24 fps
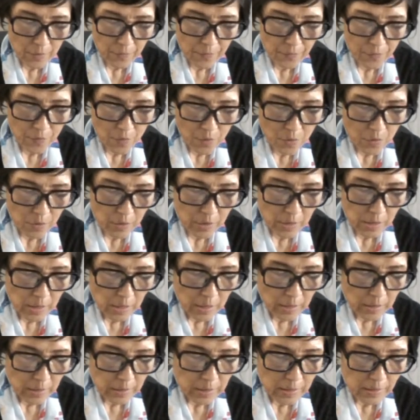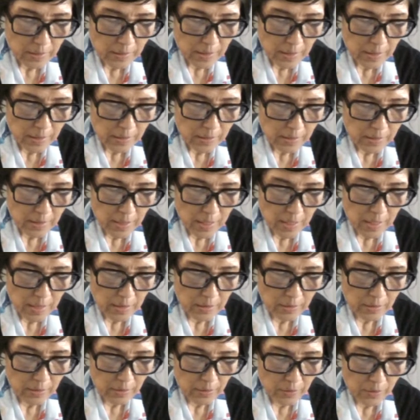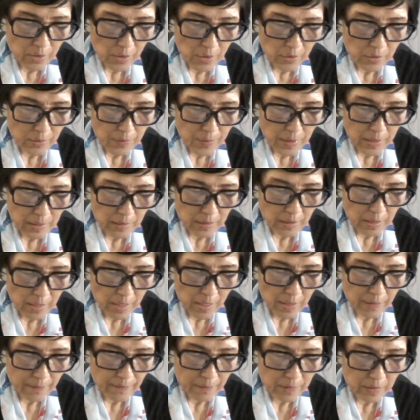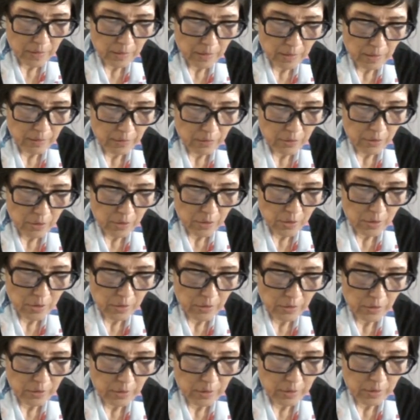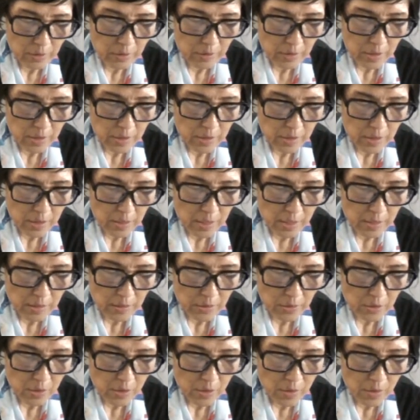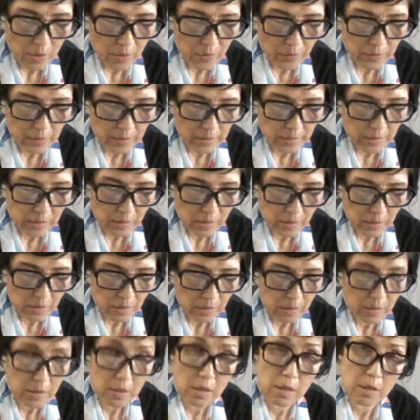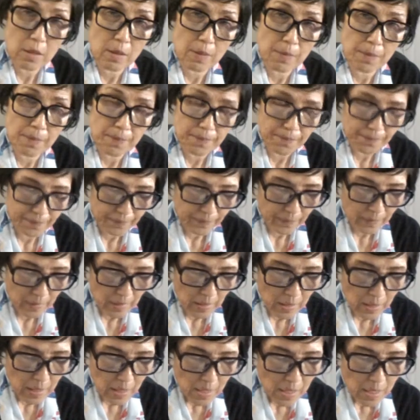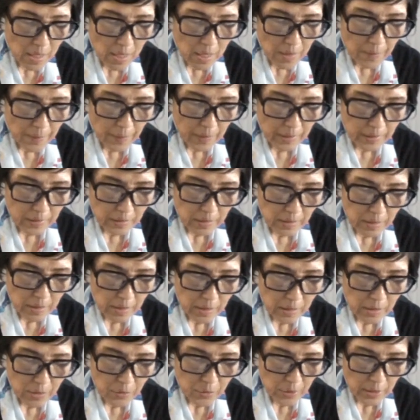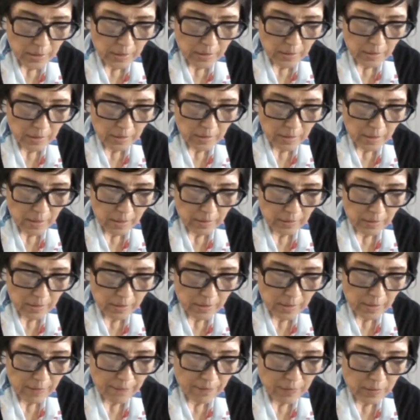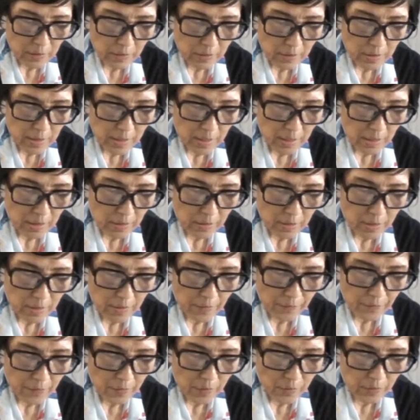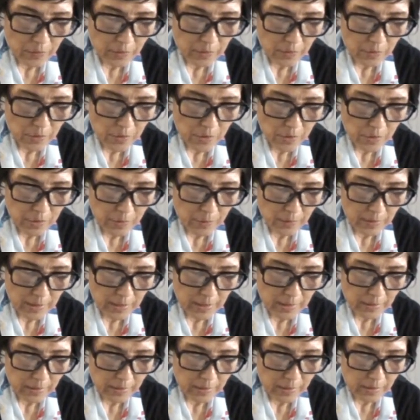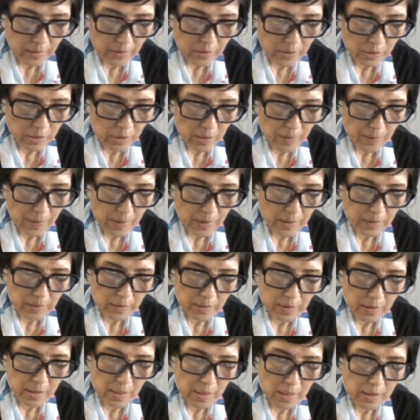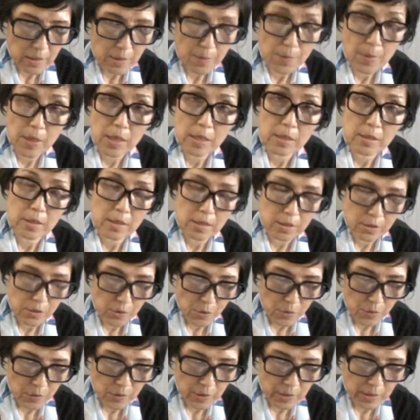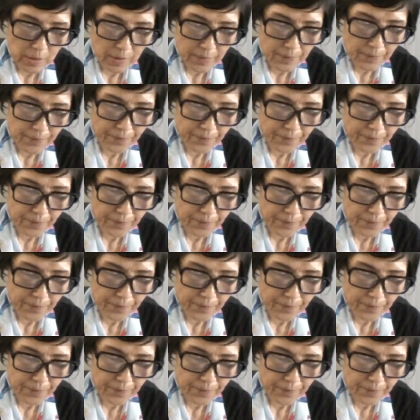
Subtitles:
For in 6 days the Lord made the heavens and the earth, the sea, and all that is in them. But he rested on the 7th day. Therefore the Lord blessed the Sabbath day and made it holy.